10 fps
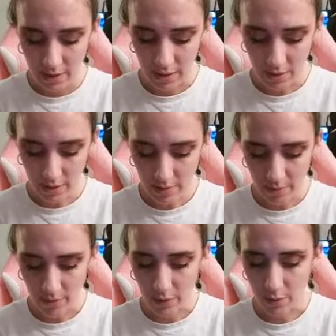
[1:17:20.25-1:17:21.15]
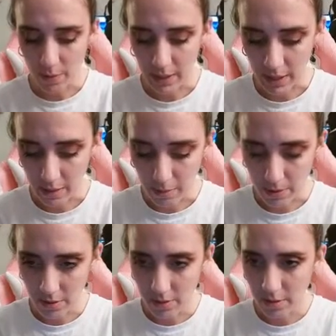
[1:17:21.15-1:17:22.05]
How do I view my
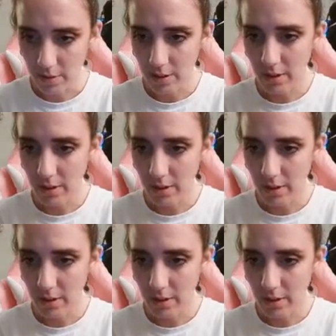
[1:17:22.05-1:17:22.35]
neighbors?